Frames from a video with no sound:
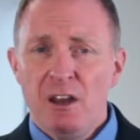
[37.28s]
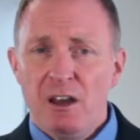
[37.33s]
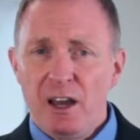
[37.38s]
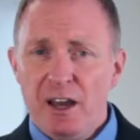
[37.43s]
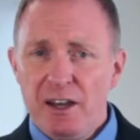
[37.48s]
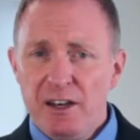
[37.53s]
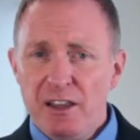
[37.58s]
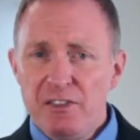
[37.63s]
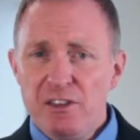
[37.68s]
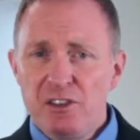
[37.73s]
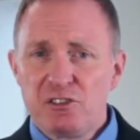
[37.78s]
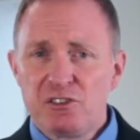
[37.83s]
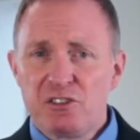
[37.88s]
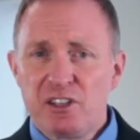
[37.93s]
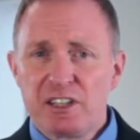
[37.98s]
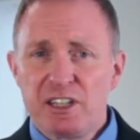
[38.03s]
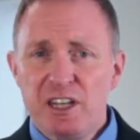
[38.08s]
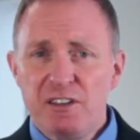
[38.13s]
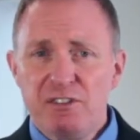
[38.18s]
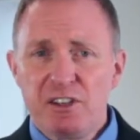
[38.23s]
Another
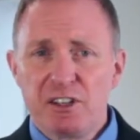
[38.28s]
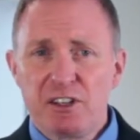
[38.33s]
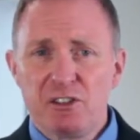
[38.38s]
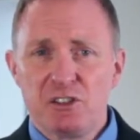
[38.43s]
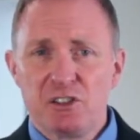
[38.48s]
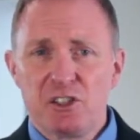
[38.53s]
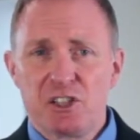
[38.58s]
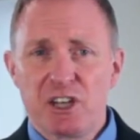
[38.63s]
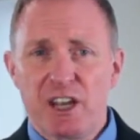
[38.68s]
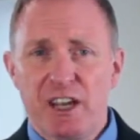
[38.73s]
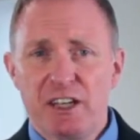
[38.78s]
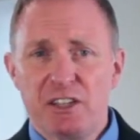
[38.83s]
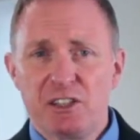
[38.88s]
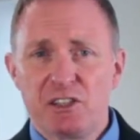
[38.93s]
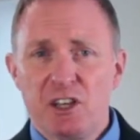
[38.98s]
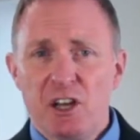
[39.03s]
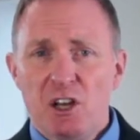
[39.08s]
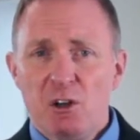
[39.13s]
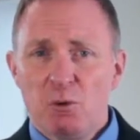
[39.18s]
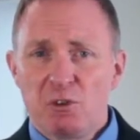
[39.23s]
significant
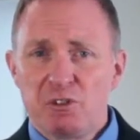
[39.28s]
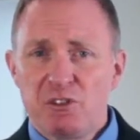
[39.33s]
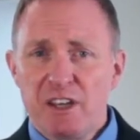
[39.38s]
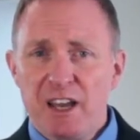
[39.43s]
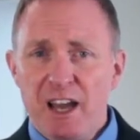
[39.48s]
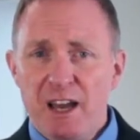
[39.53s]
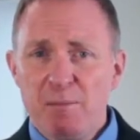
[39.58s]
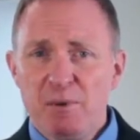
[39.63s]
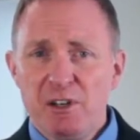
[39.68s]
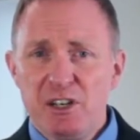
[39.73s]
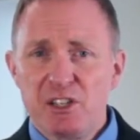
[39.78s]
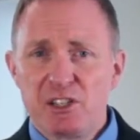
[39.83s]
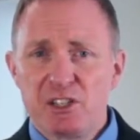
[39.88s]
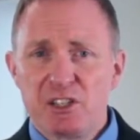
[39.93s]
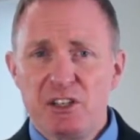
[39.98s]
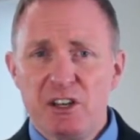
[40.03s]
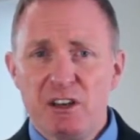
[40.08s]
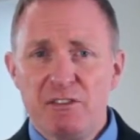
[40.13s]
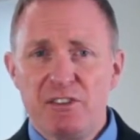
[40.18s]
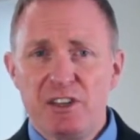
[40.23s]
change was the
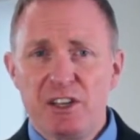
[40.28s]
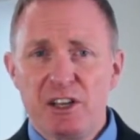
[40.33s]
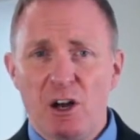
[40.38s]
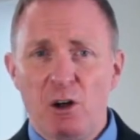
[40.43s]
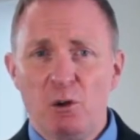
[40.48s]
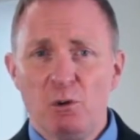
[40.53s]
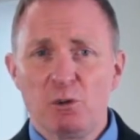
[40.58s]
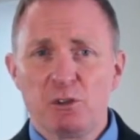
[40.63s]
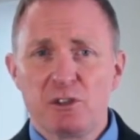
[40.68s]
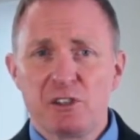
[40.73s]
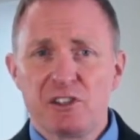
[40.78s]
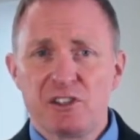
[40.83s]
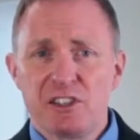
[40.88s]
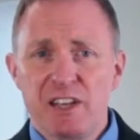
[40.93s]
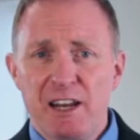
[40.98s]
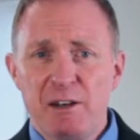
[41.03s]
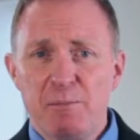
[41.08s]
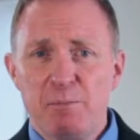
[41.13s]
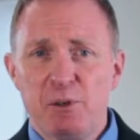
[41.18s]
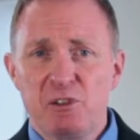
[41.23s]
abolition of the old
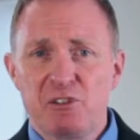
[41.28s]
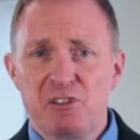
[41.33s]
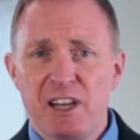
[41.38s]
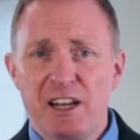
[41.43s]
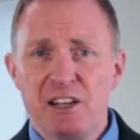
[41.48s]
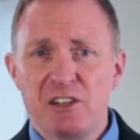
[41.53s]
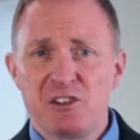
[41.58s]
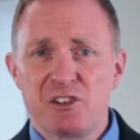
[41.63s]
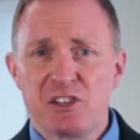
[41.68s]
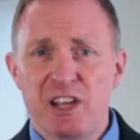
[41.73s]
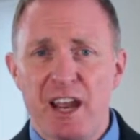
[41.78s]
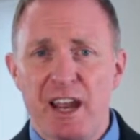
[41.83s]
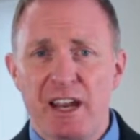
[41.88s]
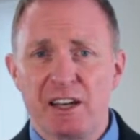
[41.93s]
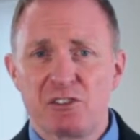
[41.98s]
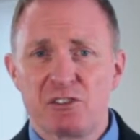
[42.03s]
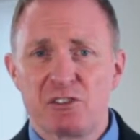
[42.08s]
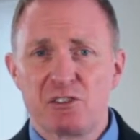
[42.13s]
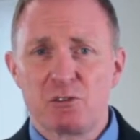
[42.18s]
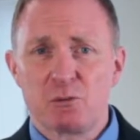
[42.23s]
10%
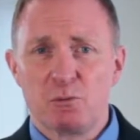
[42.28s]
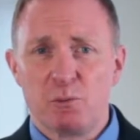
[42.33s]
tax,